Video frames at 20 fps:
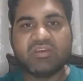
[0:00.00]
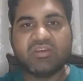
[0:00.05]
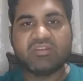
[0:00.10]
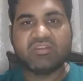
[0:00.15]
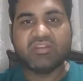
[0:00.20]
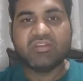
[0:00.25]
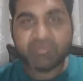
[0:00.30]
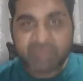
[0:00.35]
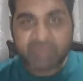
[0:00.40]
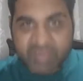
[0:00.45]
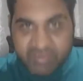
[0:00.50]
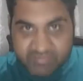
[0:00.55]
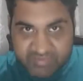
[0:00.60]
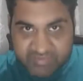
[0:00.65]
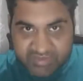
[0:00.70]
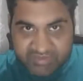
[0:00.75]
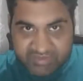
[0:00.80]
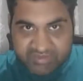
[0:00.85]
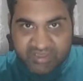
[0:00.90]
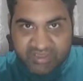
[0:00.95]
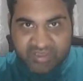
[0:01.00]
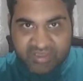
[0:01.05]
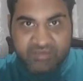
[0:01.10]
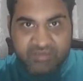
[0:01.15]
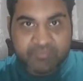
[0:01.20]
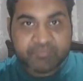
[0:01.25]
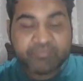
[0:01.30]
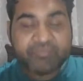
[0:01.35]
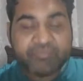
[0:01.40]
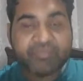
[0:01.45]
they become the
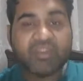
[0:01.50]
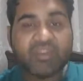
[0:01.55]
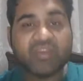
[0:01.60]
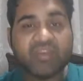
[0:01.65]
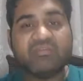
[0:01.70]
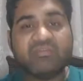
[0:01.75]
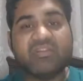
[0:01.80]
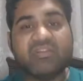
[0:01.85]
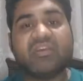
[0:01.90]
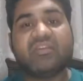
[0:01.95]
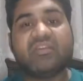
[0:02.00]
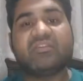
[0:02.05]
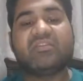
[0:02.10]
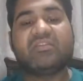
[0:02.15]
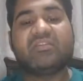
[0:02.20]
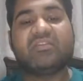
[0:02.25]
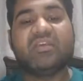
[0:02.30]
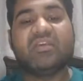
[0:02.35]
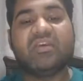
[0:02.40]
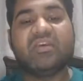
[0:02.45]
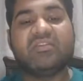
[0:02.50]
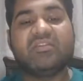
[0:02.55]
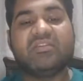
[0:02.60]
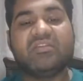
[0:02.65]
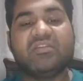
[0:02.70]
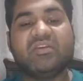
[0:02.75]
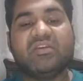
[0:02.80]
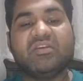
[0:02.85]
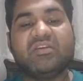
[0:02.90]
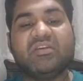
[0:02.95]
same, then we can say
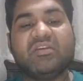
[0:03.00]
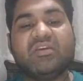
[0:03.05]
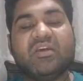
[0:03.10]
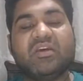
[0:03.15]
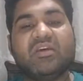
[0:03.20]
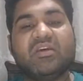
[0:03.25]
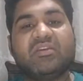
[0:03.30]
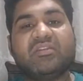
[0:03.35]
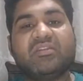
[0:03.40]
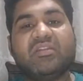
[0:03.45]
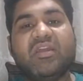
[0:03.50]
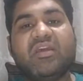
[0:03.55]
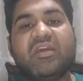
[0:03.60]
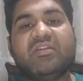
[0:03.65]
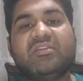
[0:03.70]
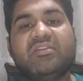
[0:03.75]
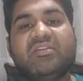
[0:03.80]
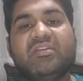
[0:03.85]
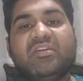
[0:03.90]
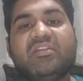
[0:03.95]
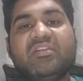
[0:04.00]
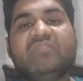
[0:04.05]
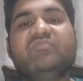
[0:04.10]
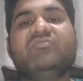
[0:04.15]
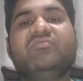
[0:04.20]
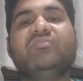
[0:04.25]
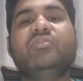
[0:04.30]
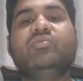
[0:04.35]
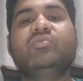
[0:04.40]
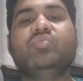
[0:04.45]
that the
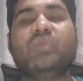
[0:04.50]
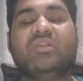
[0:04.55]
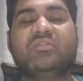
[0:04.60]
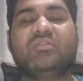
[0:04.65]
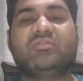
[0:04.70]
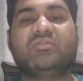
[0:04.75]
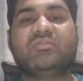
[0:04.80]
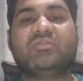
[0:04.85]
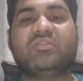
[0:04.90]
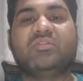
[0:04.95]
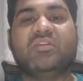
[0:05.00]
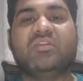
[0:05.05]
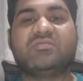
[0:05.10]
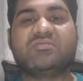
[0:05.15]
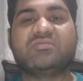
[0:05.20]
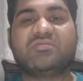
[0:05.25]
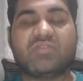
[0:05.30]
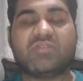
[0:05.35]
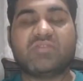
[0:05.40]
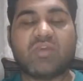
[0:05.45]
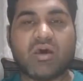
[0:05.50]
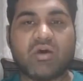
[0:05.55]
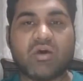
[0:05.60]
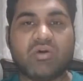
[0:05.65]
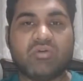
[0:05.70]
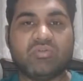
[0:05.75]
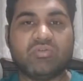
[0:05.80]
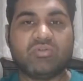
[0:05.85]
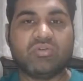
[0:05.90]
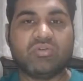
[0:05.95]
influence is now